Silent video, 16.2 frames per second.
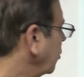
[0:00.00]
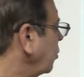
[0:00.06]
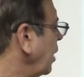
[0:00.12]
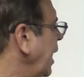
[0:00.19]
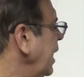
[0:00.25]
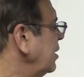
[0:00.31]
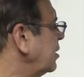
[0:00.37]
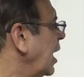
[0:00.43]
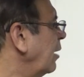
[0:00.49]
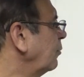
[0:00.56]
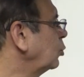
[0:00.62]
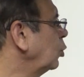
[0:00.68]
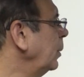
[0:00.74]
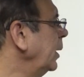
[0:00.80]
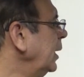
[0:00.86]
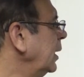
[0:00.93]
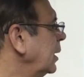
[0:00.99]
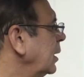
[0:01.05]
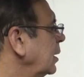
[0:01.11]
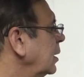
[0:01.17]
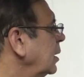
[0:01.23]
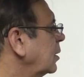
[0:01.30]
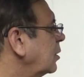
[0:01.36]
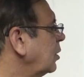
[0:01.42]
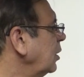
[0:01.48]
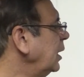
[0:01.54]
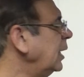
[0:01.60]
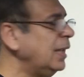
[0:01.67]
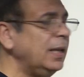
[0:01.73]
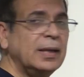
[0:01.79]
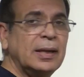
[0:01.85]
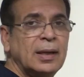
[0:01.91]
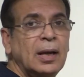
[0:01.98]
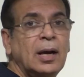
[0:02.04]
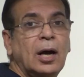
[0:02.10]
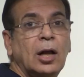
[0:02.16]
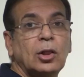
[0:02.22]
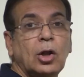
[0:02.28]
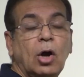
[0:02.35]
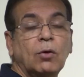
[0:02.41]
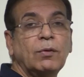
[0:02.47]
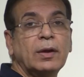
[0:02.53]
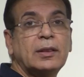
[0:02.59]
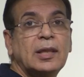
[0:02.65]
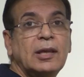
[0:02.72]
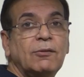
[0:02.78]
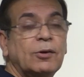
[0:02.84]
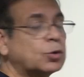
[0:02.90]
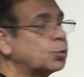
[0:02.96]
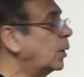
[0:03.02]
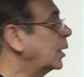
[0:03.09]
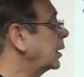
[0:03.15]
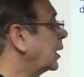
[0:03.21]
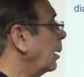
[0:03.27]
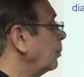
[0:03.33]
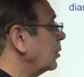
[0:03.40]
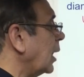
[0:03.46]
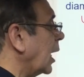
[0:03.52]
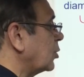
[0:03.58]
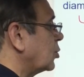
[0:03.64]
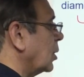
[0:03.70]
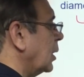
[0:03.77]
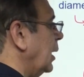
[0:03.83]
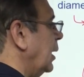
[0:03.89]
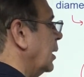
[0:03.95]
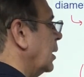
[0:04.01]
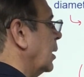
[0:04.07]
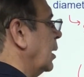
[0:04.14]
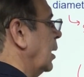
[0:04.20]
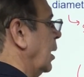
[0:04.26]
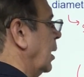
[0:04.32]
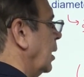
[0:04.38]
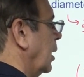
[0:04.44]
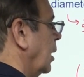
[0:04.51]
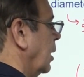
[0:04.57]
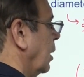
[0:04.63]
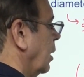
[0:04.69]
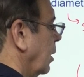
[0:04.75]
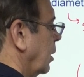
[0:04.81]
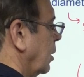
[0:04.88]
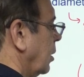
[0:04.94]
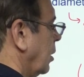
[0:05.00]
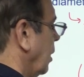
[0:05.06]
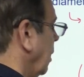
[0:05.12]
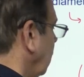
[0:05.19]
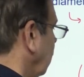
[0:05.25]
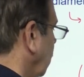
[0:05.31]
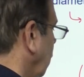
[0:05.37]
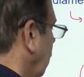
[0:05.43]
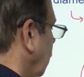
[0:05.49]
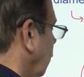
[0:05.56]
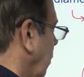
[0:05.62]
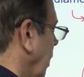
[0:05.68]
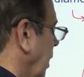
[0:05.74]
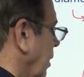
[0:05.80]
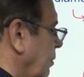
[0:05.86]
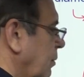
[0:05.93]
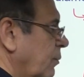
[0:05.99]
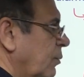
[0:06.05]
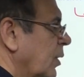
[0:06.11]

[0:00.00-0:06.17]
sides have to be 3. Along with 3, which one comes naturally? 3, 4, 5.